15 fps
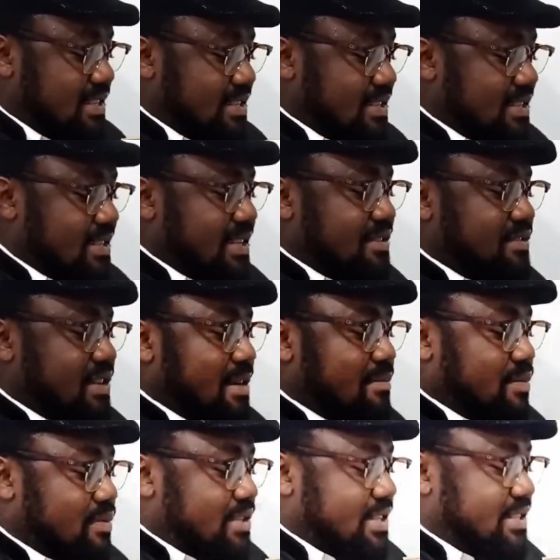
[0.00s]
Central
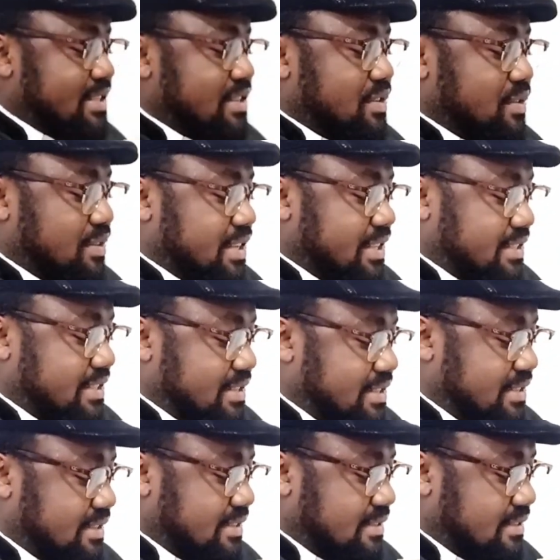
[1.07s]
Processing
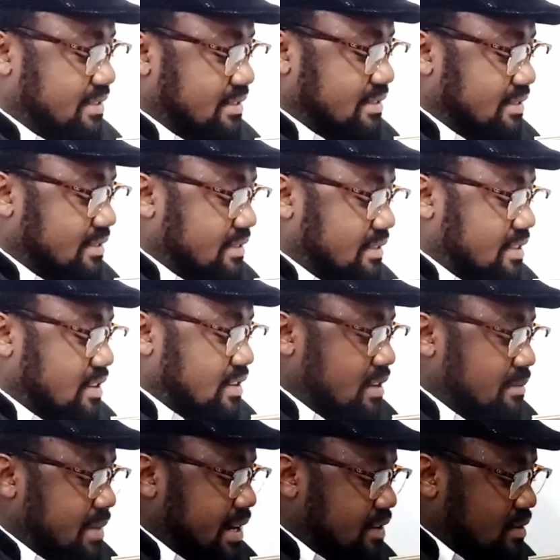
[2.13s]
Unit, or the
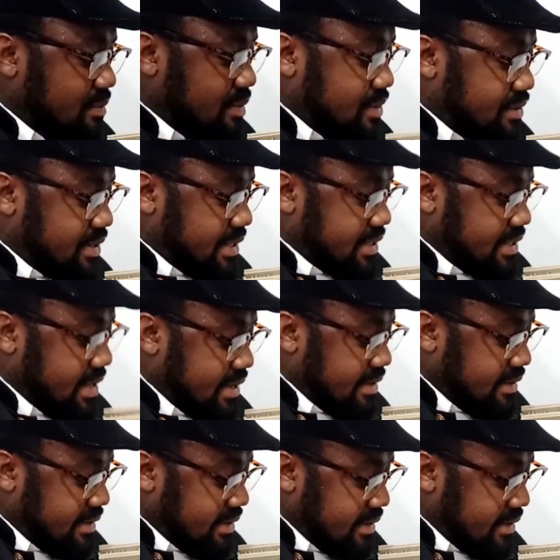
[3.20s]
microprocessor.